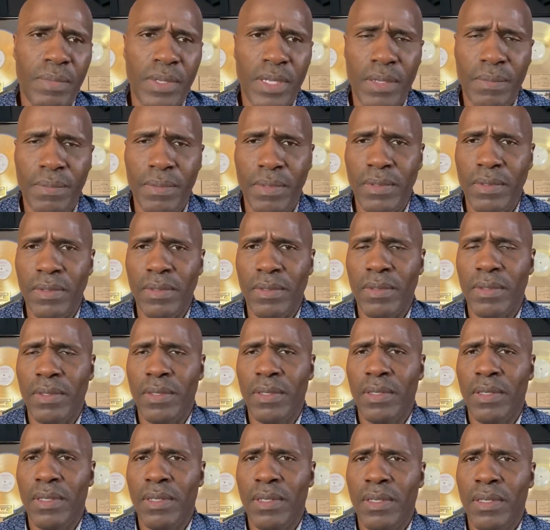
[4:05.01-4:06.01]
people.
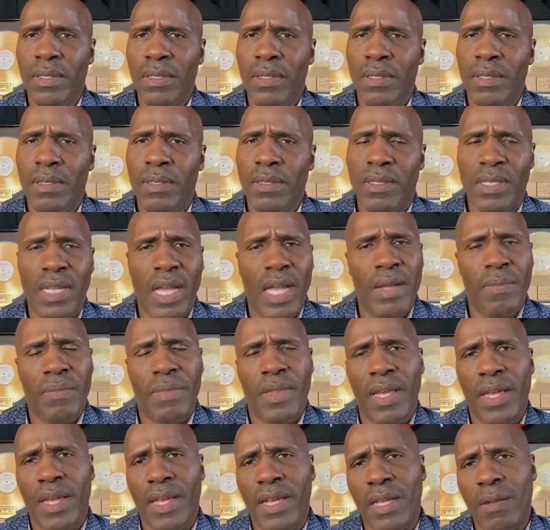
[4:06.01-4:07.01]
Same
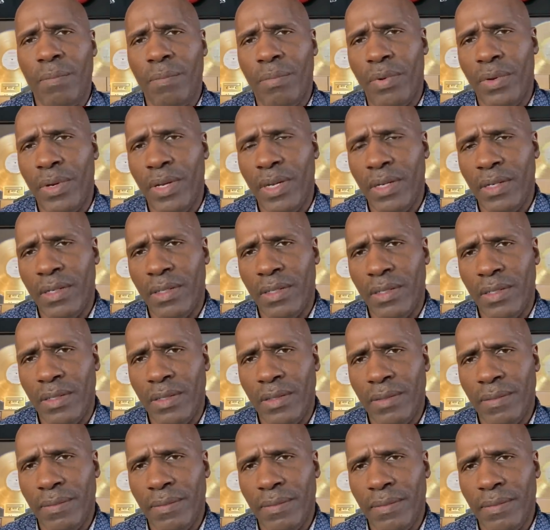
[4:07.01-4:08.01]
thing in
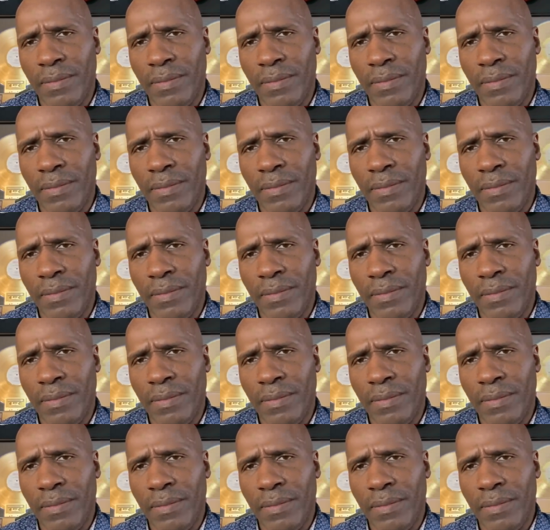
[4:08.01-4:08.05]
prison.